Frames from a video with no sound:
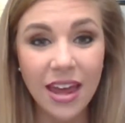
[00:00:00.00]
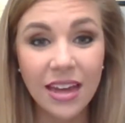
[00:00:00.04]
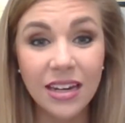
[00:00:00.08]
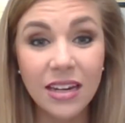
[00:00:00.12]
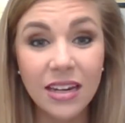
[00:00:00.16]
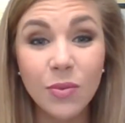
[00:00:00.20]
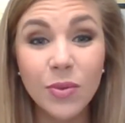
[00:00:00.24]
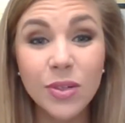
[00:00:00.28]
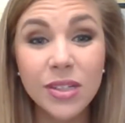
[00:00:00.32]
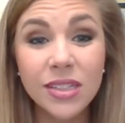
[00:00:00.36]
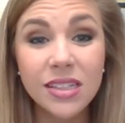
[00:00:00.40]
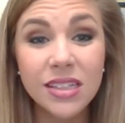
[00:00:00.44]
And it
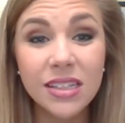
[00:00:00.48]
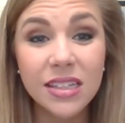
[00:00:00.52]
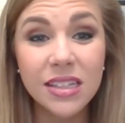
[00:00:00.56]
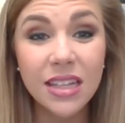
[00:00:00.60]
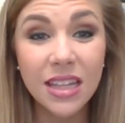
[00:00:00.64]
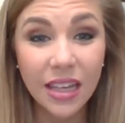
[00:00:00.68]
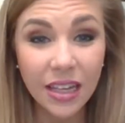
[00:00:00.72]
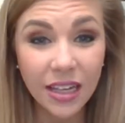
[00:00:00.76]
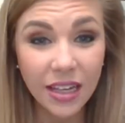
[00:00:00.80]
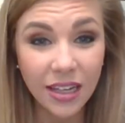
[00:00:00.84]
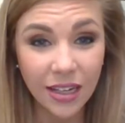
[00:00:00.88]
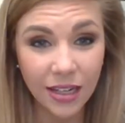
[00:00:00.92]
was
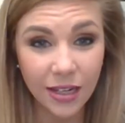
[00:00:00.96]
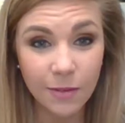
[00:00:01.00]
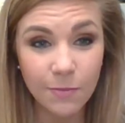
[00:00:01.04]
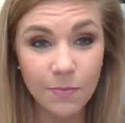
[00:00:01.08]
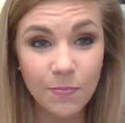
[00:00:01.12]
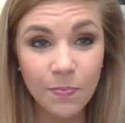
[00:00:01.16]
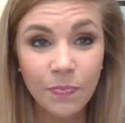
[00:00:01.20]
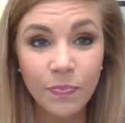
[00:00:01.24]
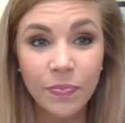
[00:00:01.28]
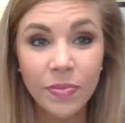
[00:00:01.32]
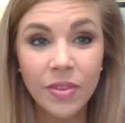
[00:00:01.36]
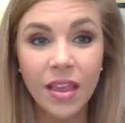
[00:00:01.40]
then
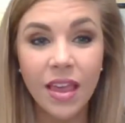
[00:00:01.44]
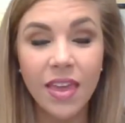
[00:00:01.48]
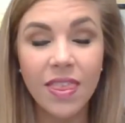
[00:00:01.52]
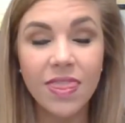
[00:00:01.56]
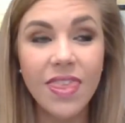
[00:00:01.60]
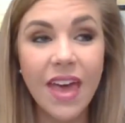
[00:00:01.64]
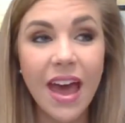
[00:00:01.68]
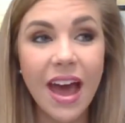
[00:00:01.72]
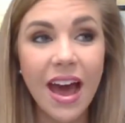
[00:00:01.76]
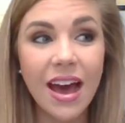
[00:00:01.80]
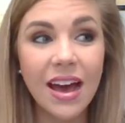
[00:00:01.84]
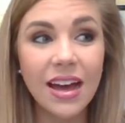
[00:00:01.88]

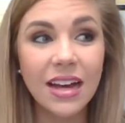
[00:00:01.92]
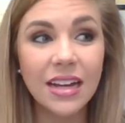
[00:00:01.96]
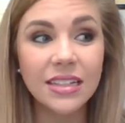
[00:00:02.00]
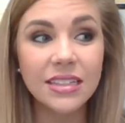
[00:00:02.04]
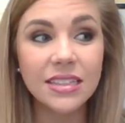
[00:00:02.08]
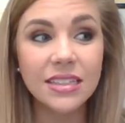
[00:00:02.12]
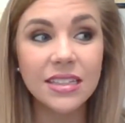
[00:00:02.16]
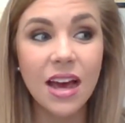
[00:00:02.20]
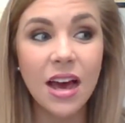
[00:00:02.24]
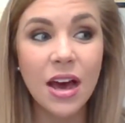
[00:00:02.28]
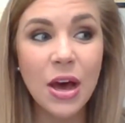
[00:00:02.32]
that,